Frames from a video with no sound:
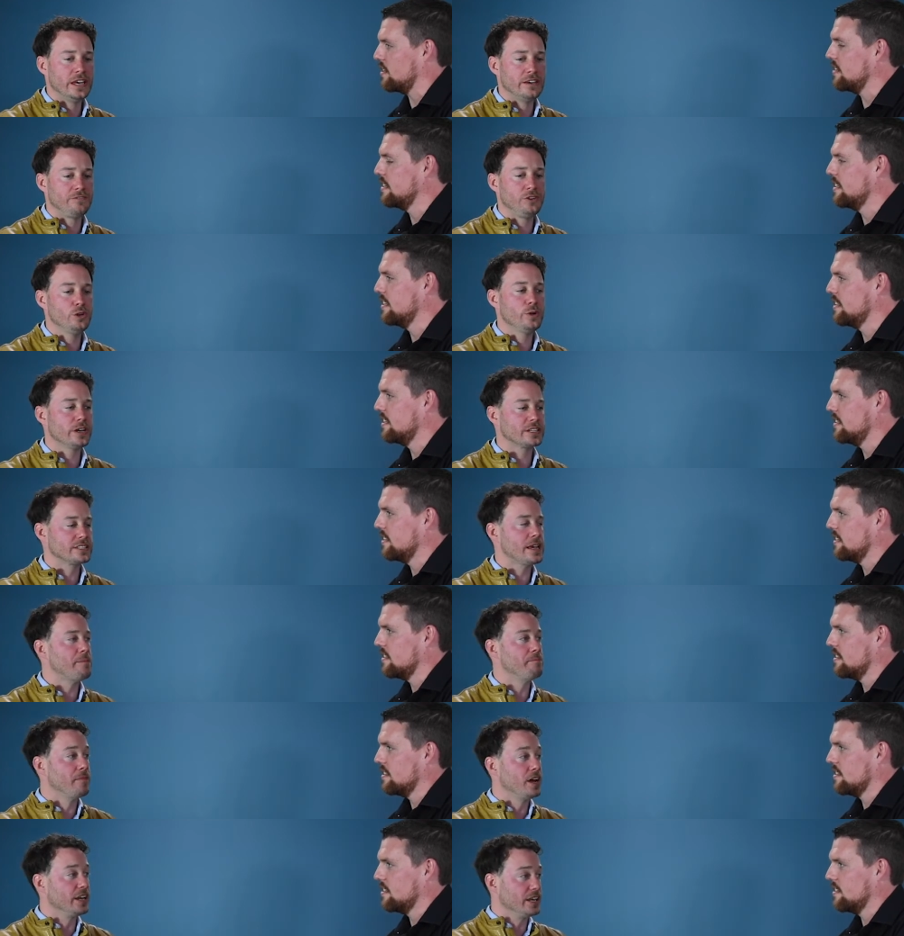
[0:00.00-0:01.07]
Speaker 1: we, if you accept
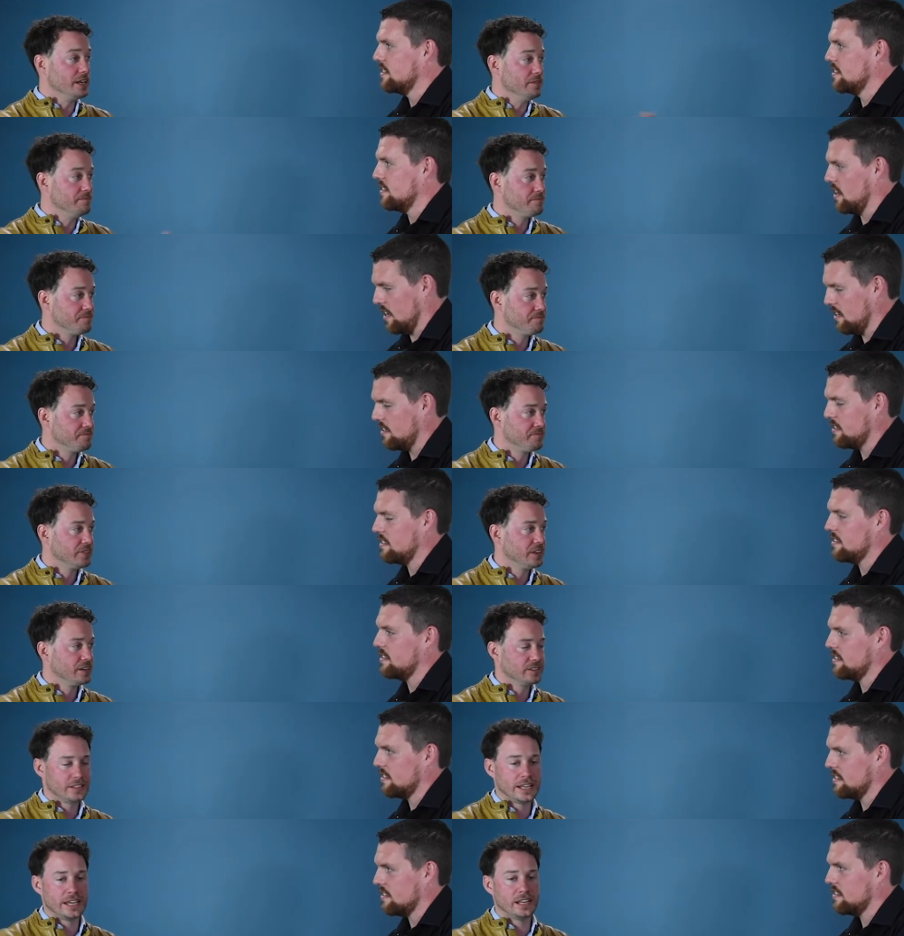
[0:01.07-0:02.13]
money, uh-huh.
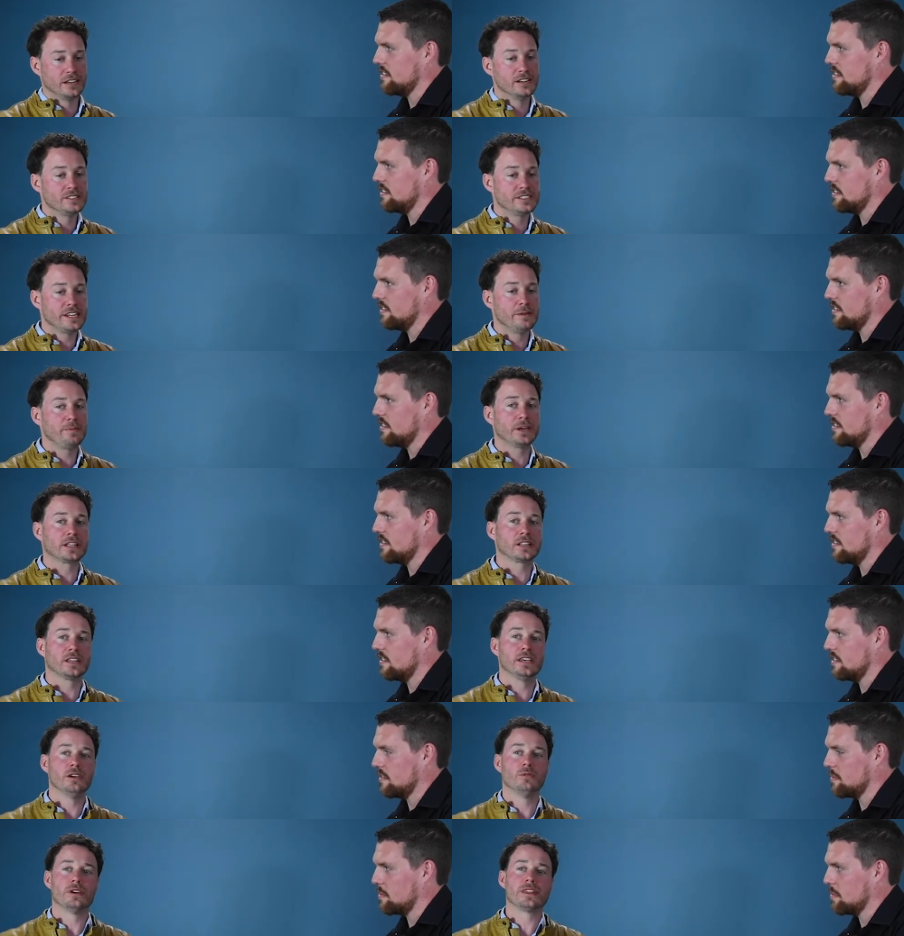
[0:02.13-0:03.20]
then
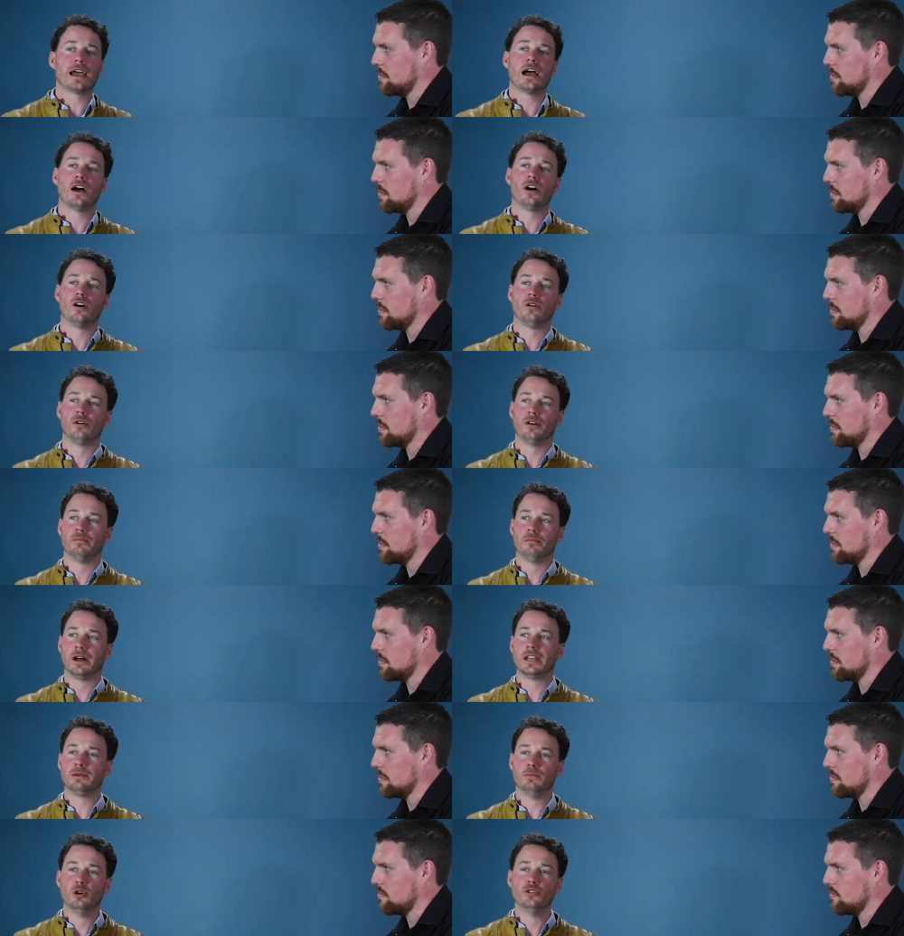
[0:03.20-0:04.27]
typically with how money
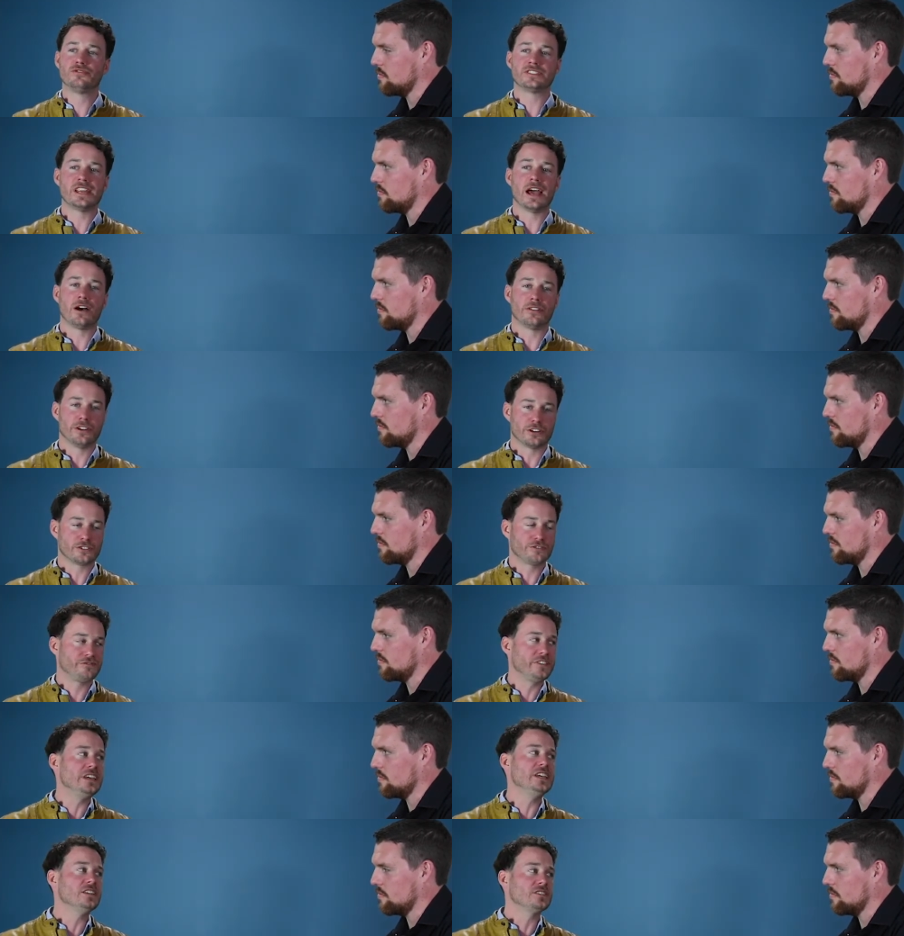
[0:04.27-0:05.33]
moves now, there's
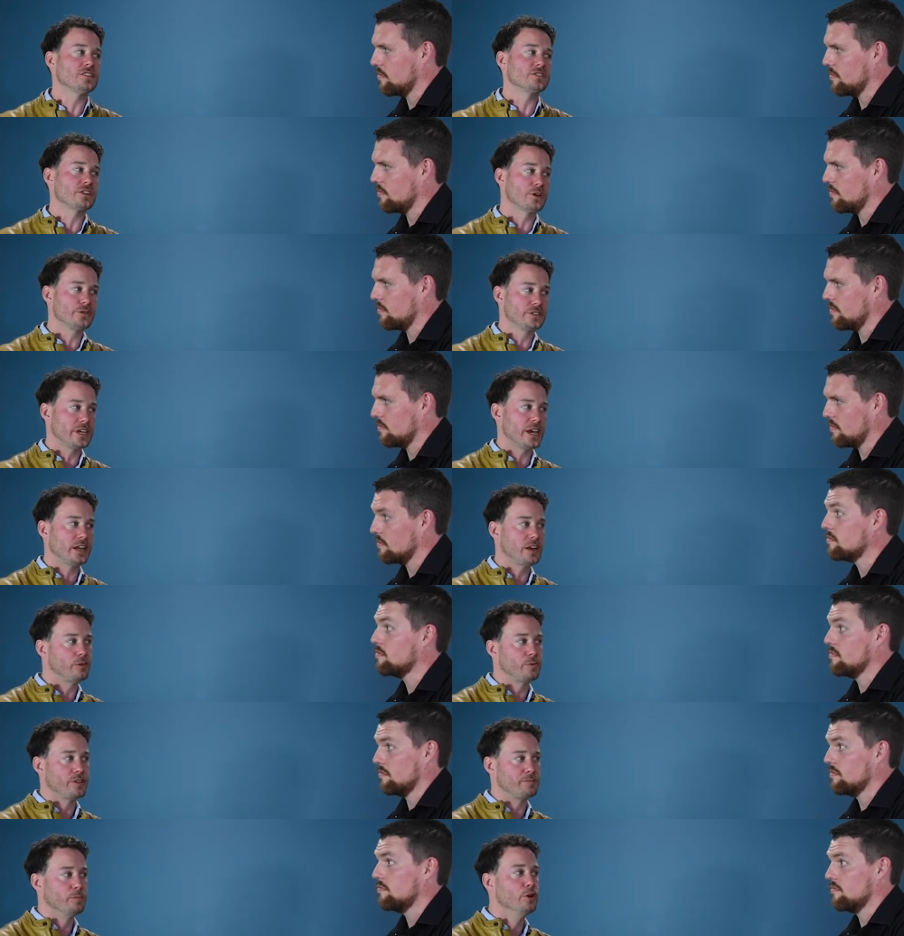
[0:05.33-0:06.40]
fees associated
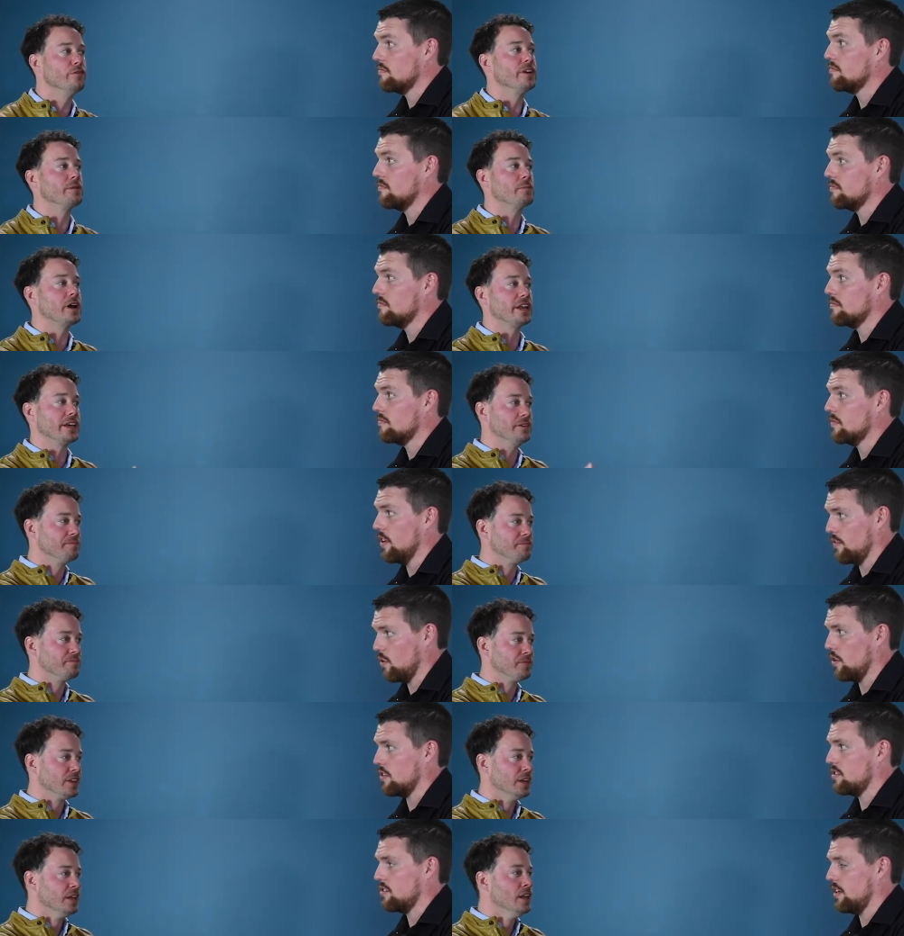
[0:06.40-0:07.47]
with moving money. Of
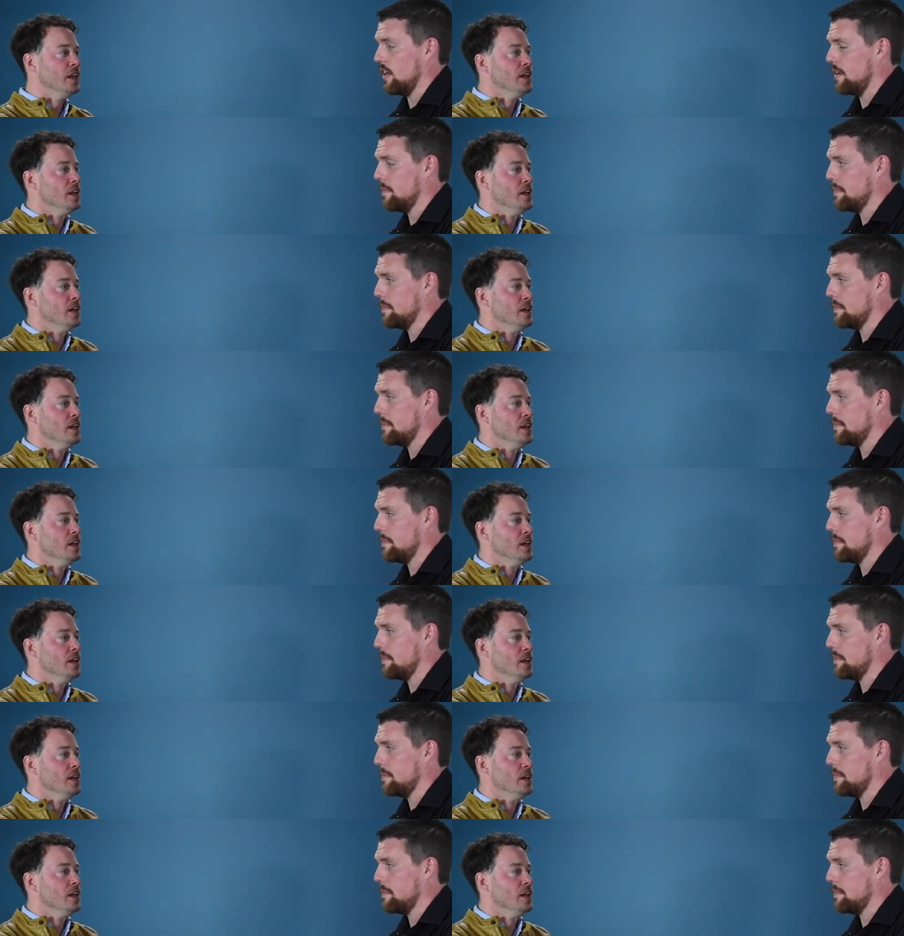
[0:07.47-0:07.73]
course, yeah.